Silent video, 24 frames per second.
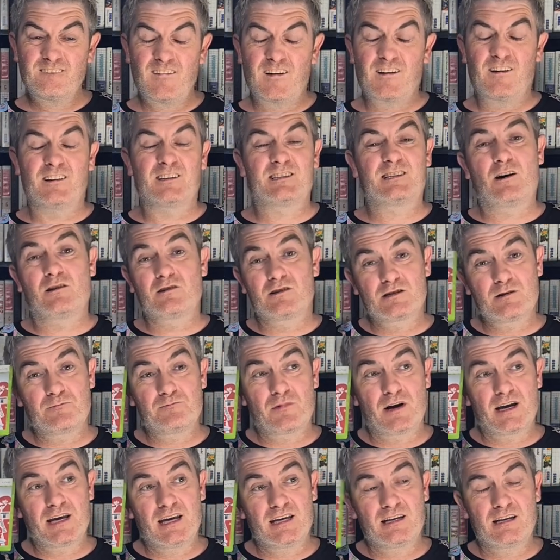Oh, it's on the top
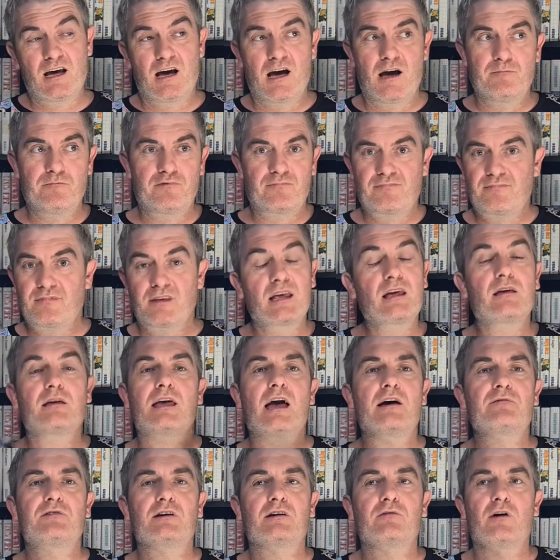of my head.
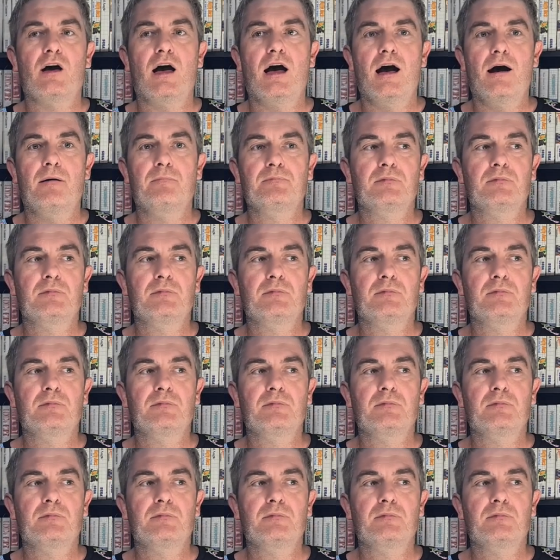Can't think of it.